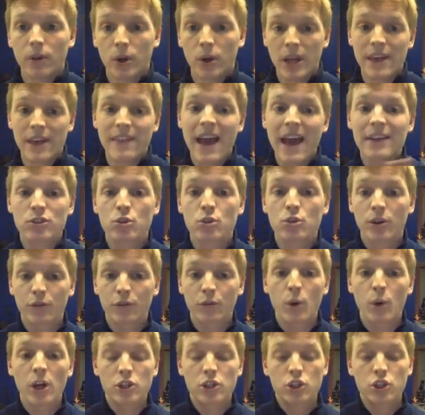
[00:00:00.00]
Okay, that's sort
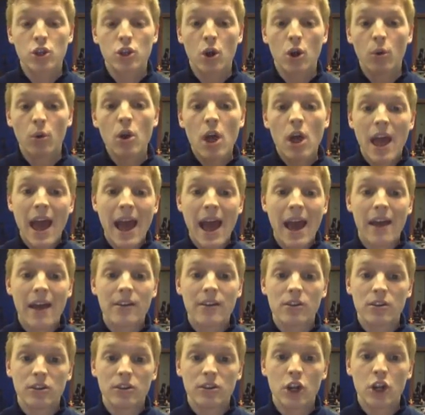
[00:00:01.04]
of what. So
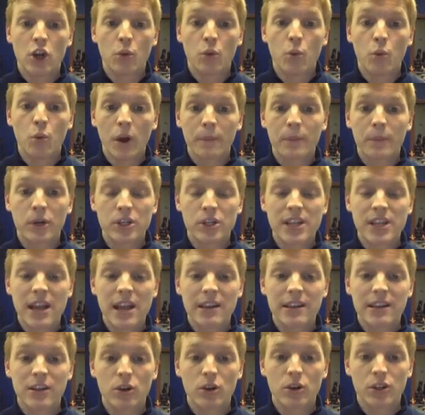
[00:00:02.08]
at
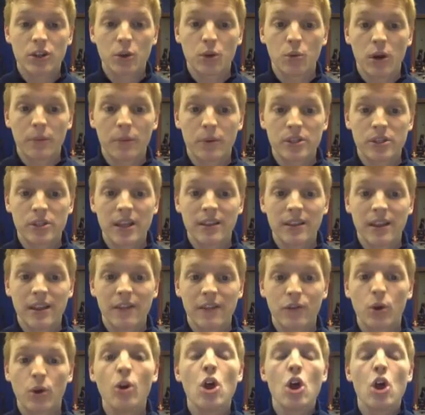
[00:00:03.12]
1% here, at the 1%
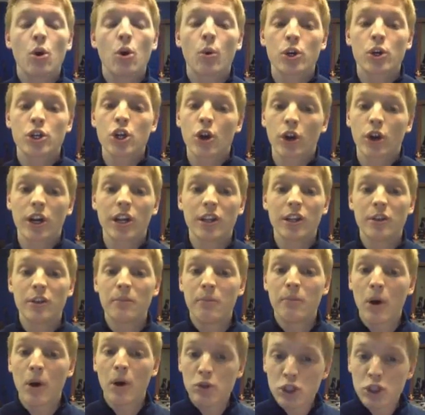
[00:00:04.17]
level, we're targeting the
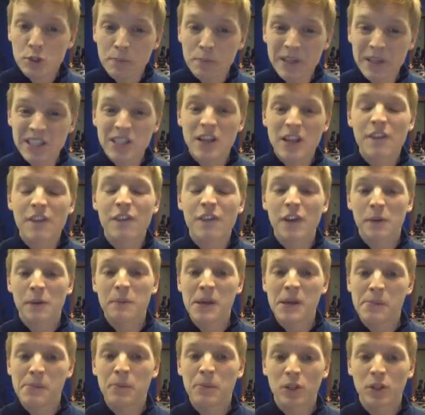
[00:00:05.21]
most specific
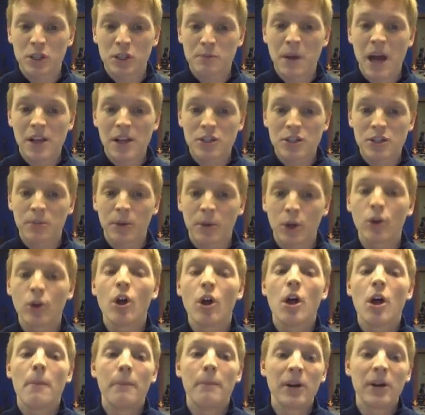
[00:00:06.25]
people as possible,
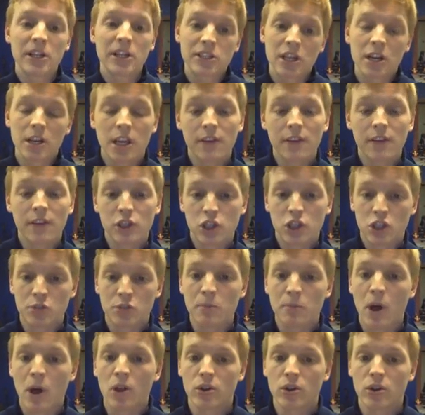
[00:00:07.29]
but it's going to give us a
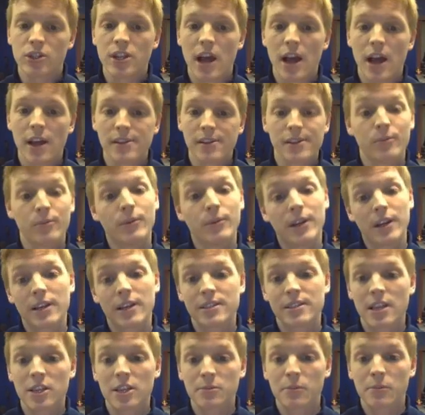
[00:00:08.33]
smaller size. And when I
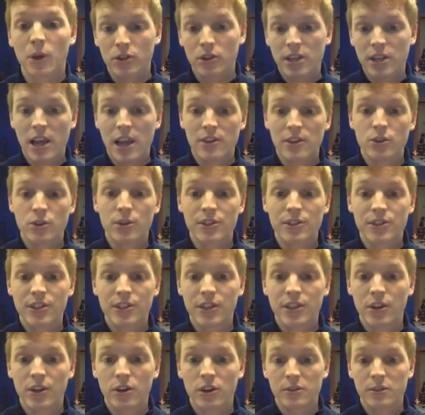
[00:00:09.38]
say smaller size, you can
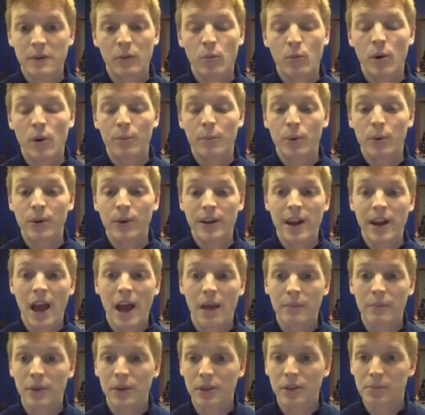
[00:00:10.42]
see here it's about
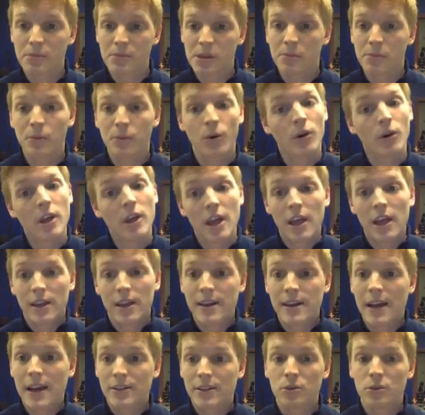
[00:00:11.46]
1.9 million people.
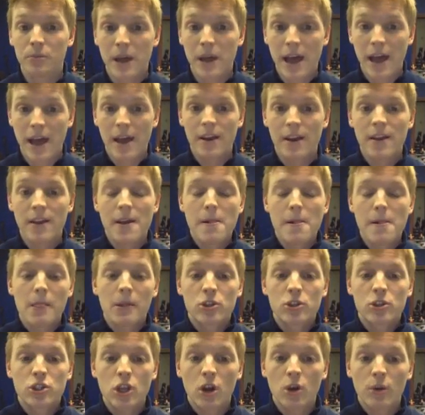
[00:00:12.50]
Not too bad.
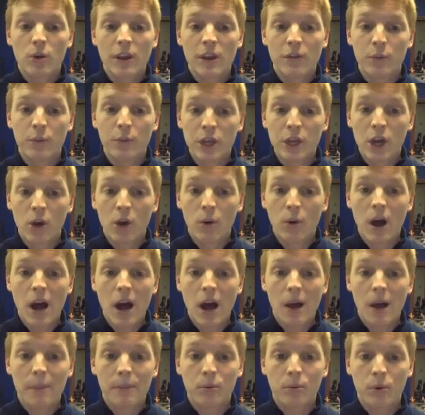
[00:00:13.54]
So if we go
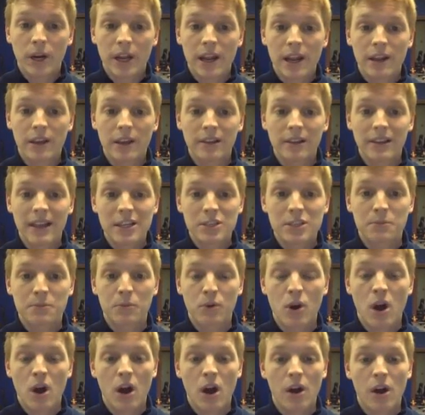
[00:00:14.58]
up, we're getting less
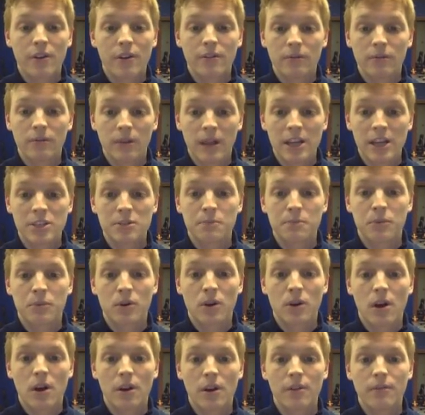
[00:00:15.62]
broad, less
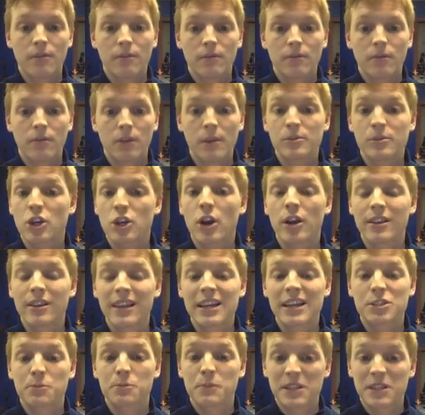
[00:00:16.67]
broad. I'm sorry, less